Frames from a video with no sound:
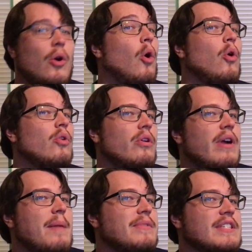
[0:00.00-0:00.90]
horror
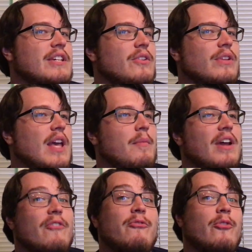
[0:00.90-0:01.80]
episode coming
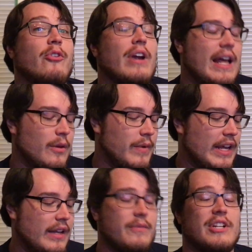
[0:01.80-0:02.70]
up for
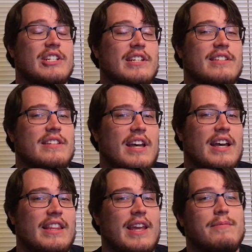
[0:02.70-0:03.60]
Halloween, which is
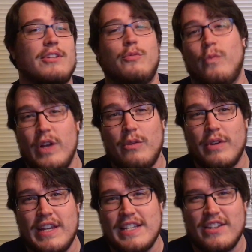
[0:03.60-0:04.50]
the episode will
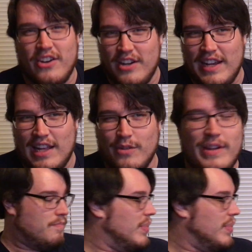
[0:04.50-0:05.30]
release on Halloween.